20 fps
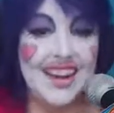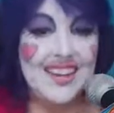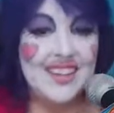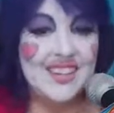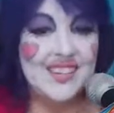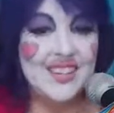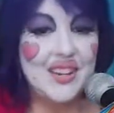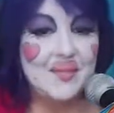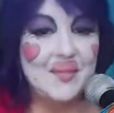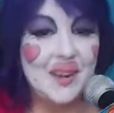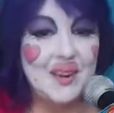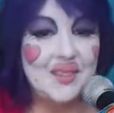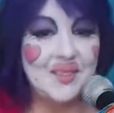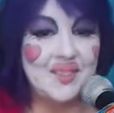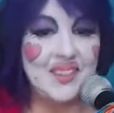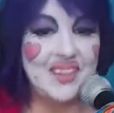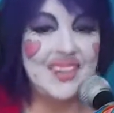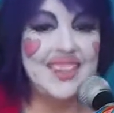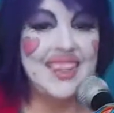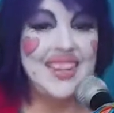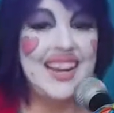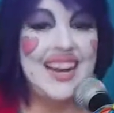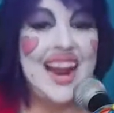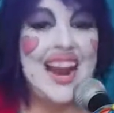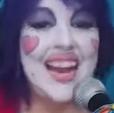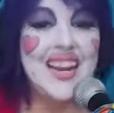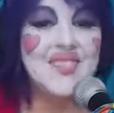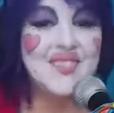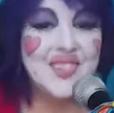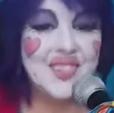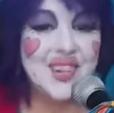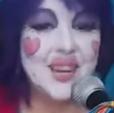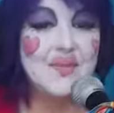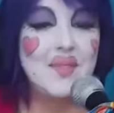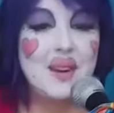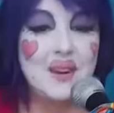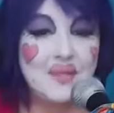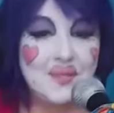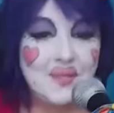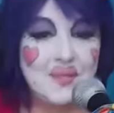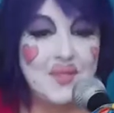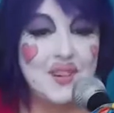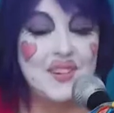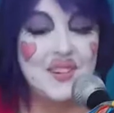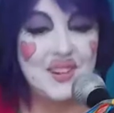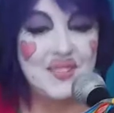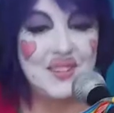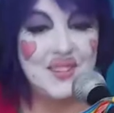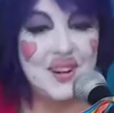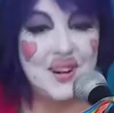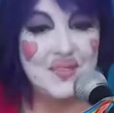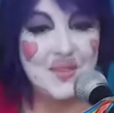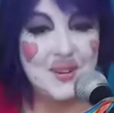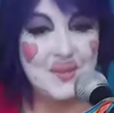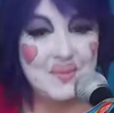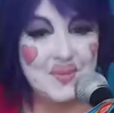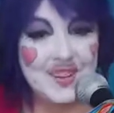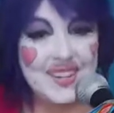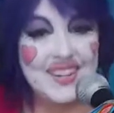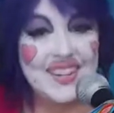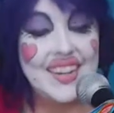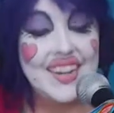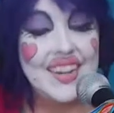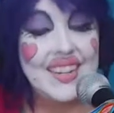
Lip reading: should come out of a fridge every time you open it.